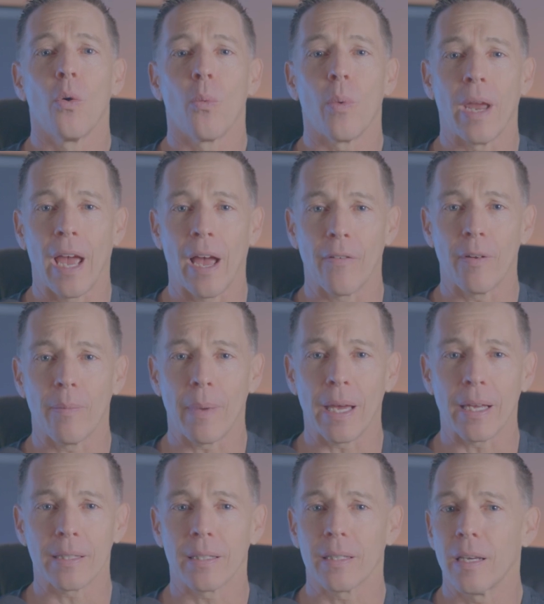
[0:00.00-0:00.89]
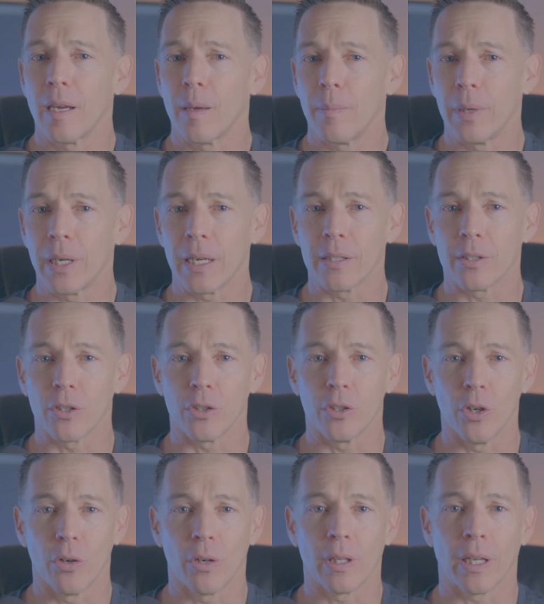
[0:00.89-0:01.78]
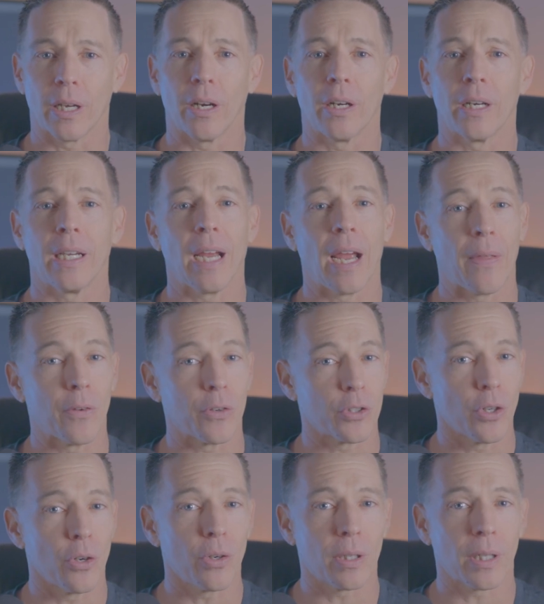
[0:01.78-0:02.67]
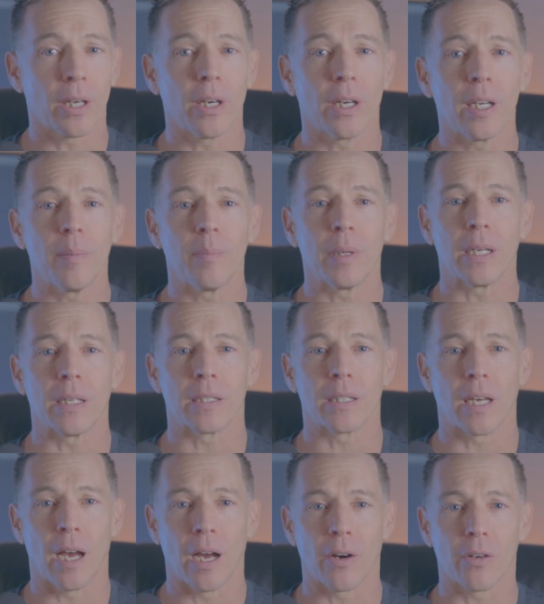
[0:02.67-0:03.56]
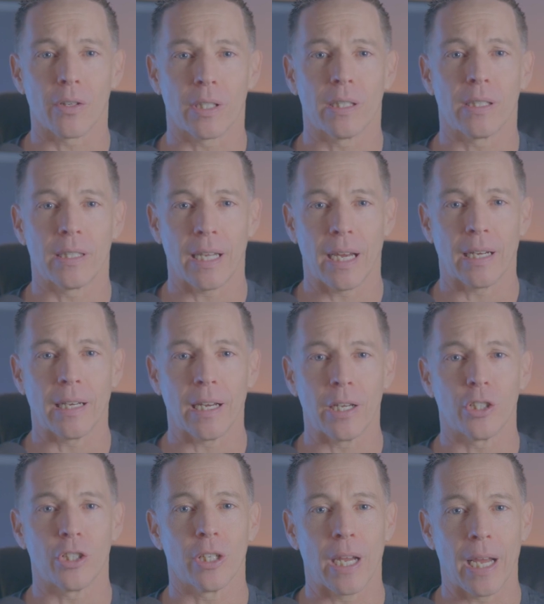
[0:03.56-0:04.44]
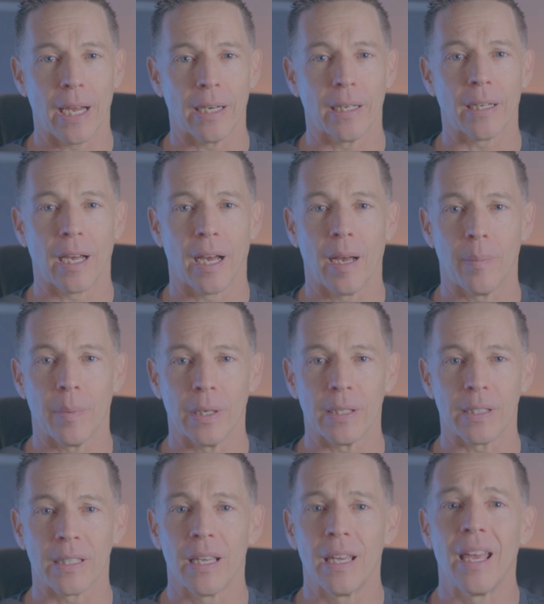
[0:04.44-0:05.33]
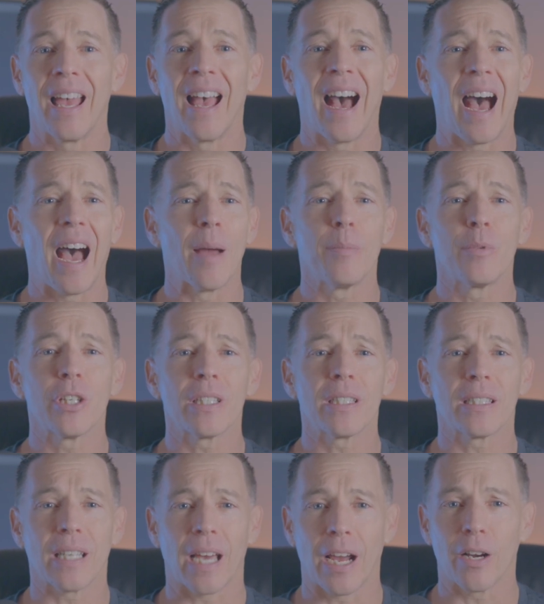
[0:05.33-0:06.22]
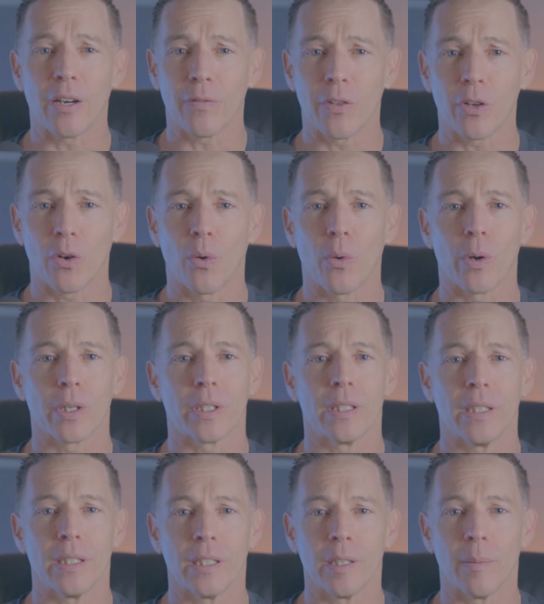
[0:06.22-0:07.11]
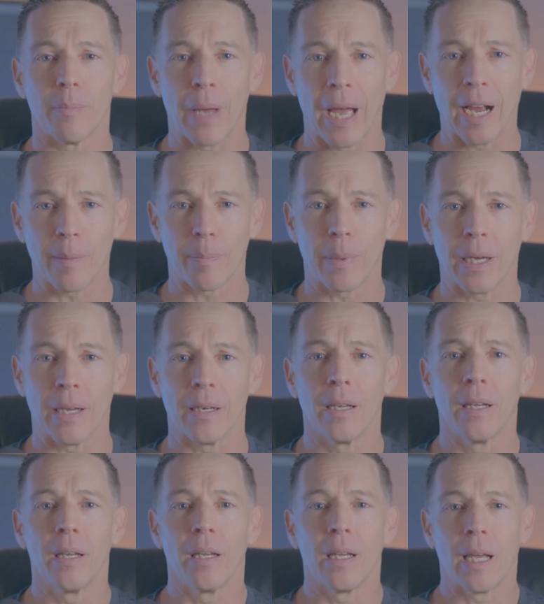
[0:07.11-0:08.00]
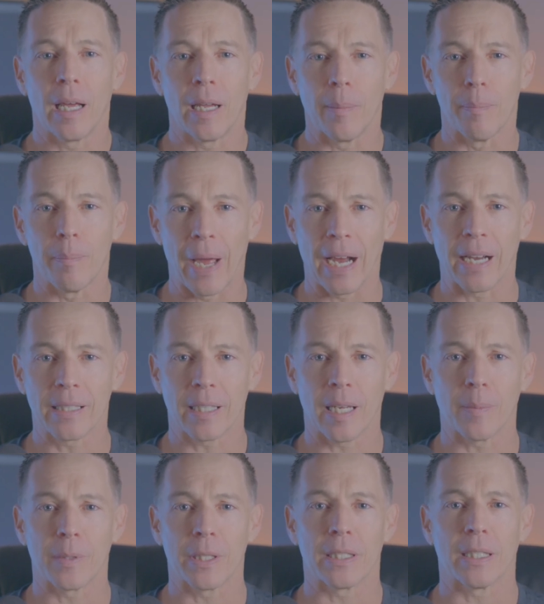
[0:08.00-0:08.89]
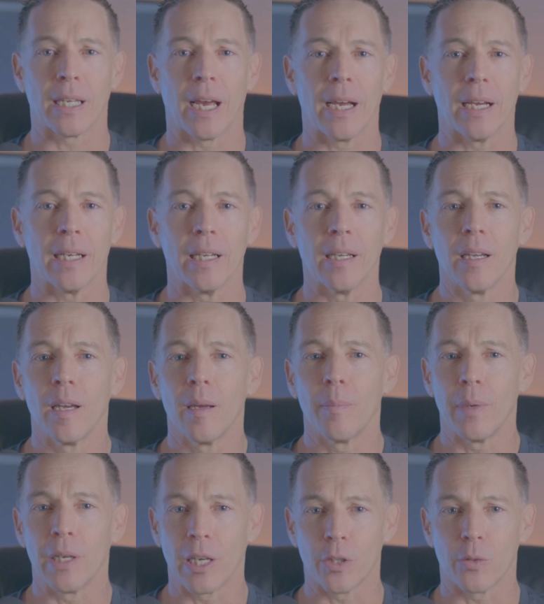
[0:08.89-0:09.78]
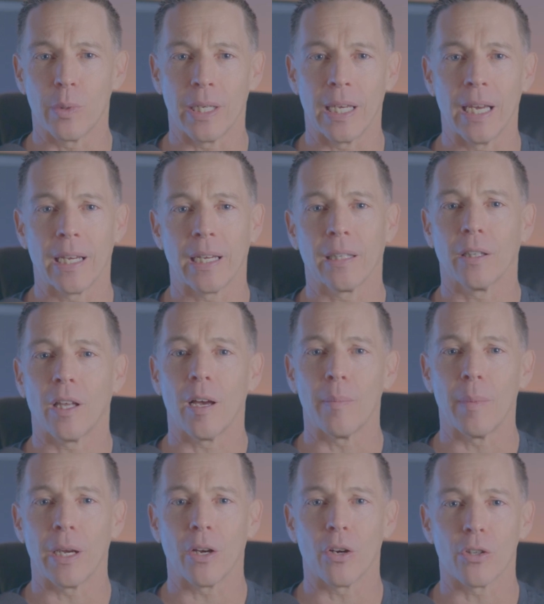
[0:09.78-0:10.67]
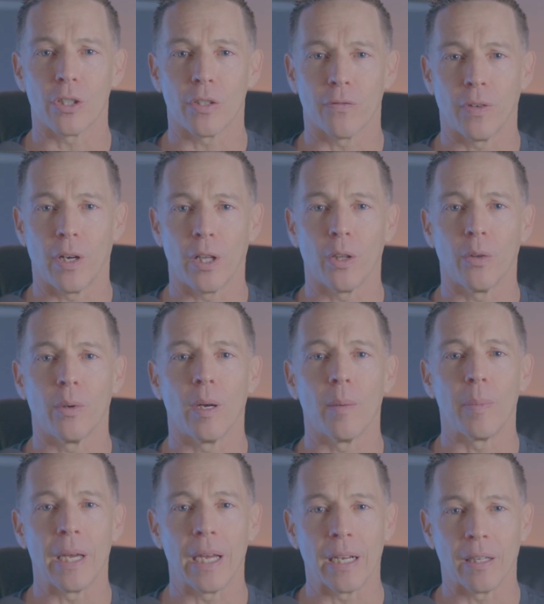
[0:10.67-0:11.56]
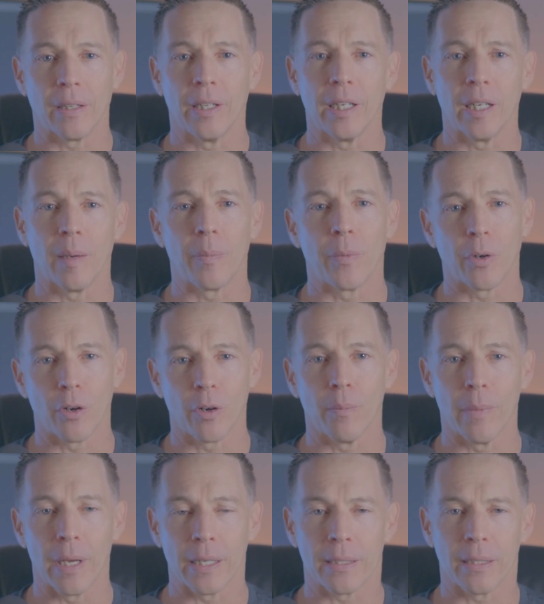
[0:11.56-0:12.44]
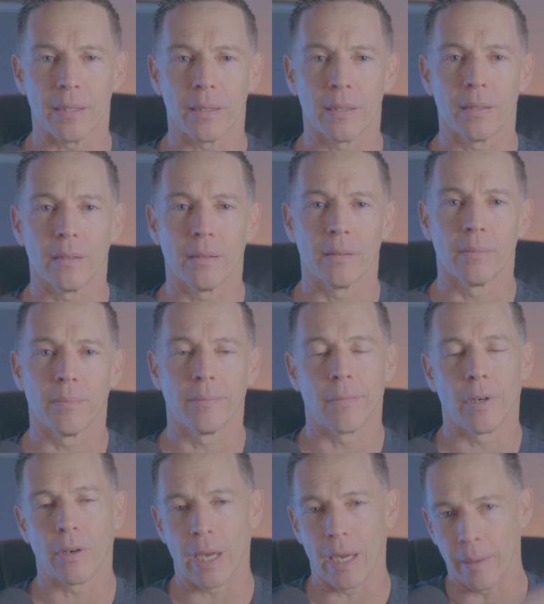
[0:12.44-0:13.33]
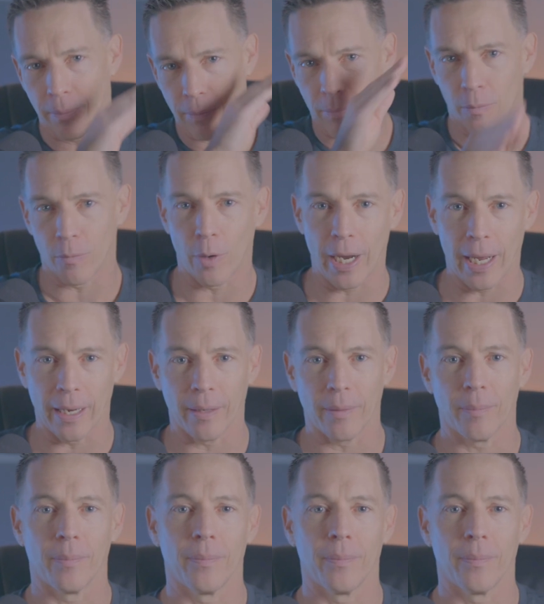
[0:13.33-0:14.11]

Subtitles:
We have a mess because there's no clarity, and there's no clarity because Congress's stagnation and incompetence. I'm just tired of the courts needing to backbend and backstop society because we can't get lawmakers to follow up and clean up their own messes. Okay, rant.